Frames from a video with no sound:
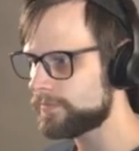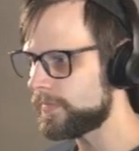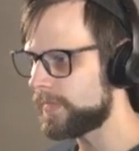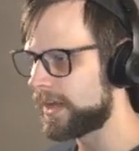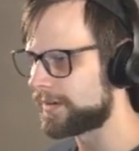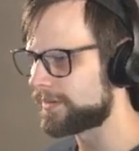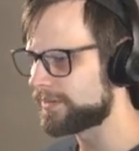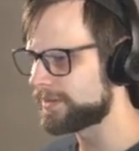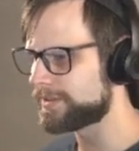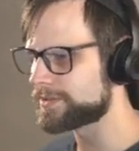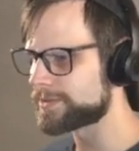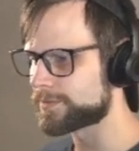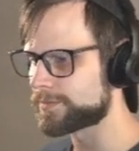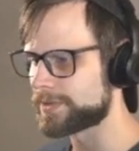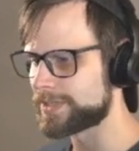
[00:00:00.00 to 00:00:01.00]
I don't think
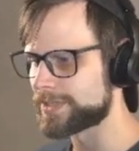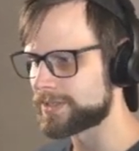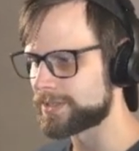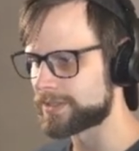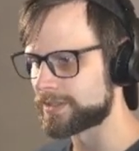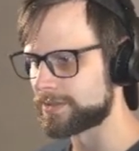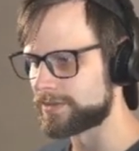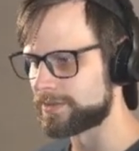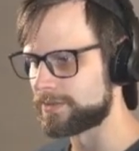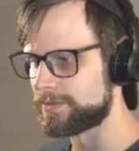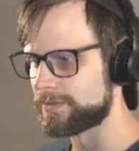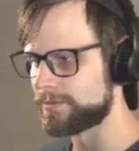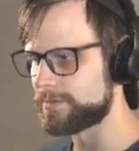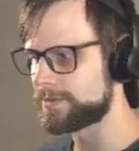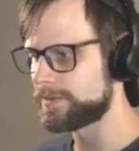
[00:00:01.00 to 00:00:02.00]
there's a reason to
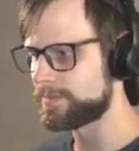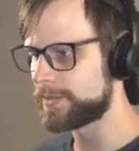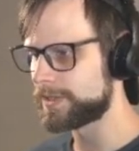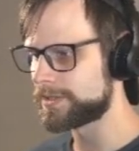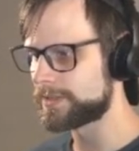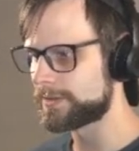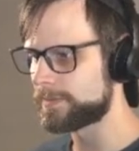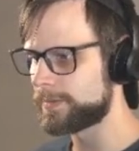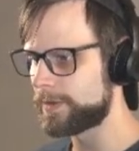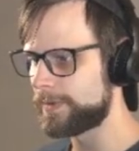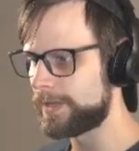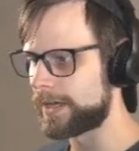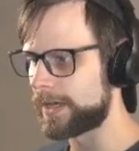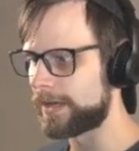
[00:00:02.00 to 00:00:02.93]
do too much at the moment.